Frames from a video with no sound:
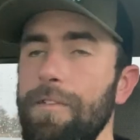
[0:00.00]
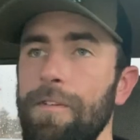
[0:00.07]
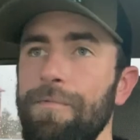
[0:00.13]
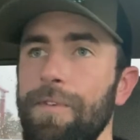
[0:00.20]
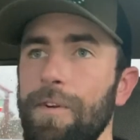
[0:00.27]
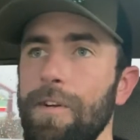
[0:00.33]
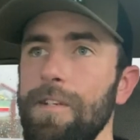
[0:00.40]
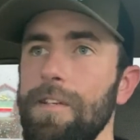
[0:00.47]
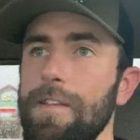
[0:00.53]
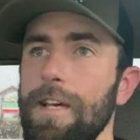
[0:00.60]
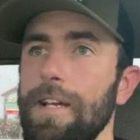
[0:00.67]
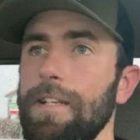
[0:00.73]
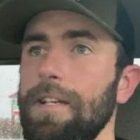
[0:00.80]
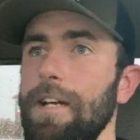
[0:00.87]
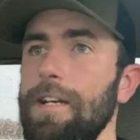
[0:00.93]
if you're into
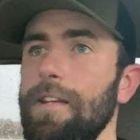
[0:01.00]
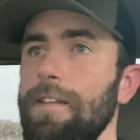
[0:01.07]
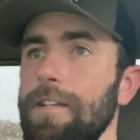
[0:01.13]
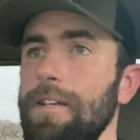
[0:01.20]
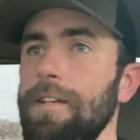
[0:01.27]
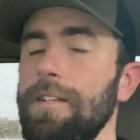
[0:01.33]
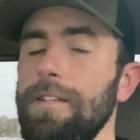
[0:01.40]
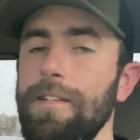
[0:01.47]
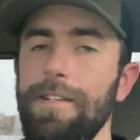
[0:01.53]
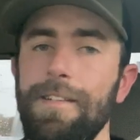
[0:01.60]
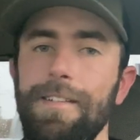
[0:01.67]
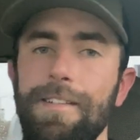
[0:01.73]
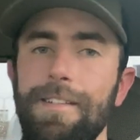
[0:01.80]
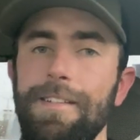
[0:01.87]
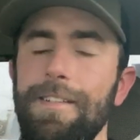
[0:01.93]
that kind of thing.
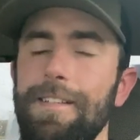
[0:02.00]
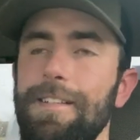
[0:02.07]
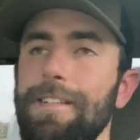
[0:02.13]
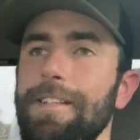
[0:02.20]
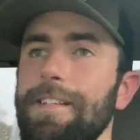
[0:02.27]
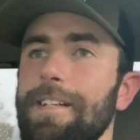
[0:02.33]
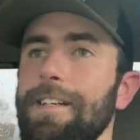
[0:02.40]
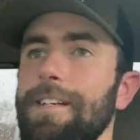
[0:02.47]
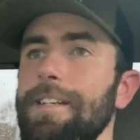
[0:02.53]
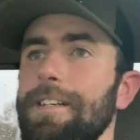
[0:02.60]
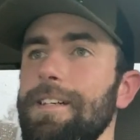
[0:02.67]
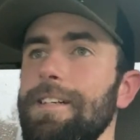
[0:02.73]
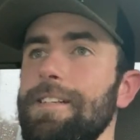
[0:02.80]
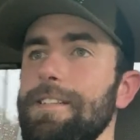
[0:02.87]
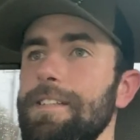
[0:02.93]

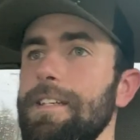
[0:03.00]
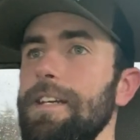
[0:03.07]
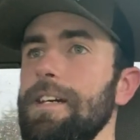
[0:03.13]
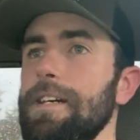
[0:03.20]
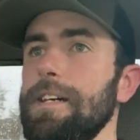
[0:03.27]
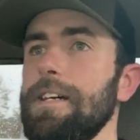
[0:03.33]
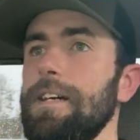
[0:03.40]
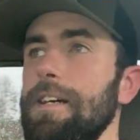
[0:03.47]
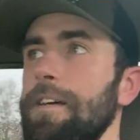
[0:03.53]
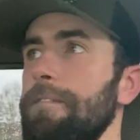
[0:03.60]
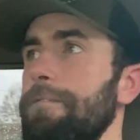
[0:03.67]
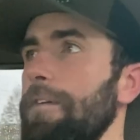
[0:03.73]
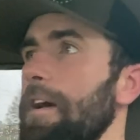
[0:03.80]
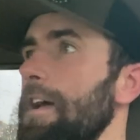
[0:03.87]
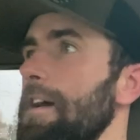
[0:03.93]
And yeah,
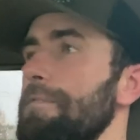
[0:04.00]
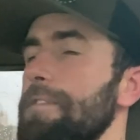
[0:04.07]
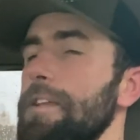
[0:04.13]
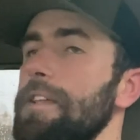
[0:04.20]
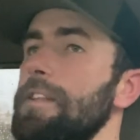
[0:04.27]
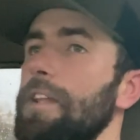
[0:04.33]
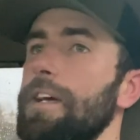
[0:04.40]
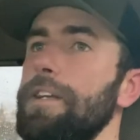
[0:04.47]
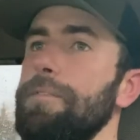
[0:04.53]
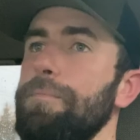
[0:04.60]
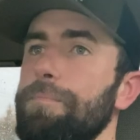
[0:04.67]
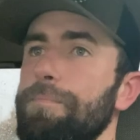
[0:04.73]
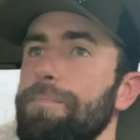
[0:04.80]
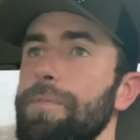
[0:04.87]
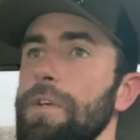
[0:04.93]
if I have any like
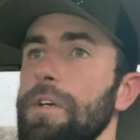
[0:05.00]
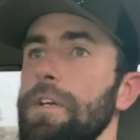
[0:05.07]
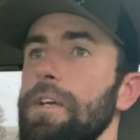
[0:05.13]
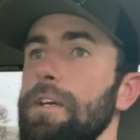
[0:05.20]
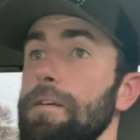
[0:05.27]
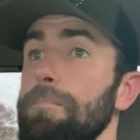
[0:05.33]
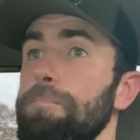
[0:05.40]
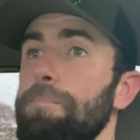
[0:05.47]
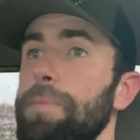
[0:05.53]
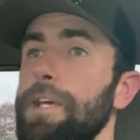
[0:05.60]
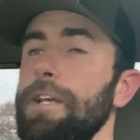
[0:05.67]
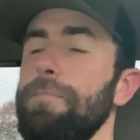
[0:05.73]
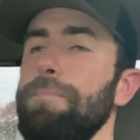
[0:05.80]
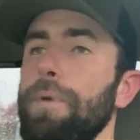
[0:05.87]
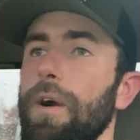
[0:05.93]

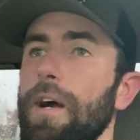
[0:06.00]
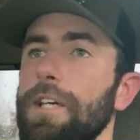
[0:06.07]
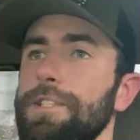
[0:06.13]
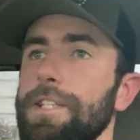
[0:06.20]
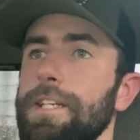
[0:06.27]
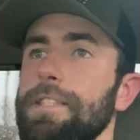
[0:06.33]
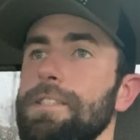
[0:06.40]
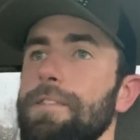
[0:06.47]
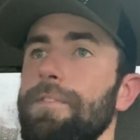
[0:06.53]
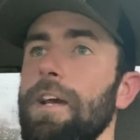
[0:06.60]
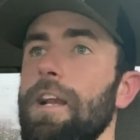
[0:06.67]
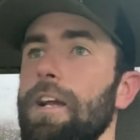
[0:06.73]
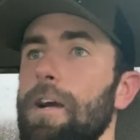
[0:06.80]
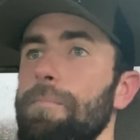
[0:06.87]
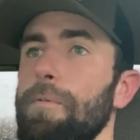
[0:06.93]
big projects, I've
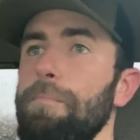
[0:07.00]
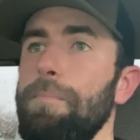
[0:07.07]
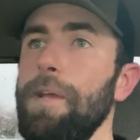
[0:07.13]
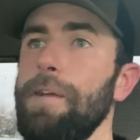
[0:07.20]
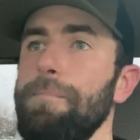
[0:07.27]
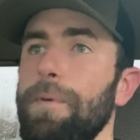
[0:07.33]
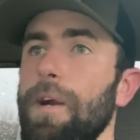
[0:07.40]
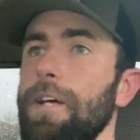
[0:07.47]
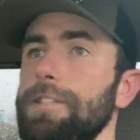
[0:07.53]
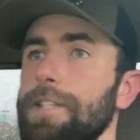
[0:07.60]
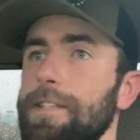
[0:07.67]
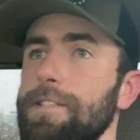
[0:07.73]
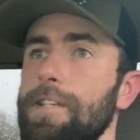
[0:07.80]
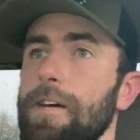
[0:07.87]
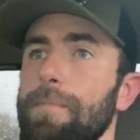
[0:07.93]
got a couple big
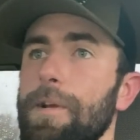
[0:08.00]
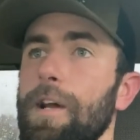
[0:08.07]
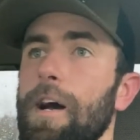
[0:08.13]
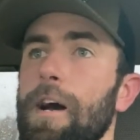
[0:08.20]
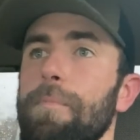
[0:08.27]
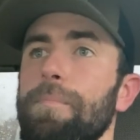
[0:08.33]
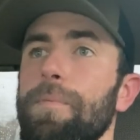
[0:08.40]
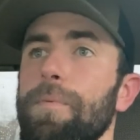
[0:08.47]
projects coming up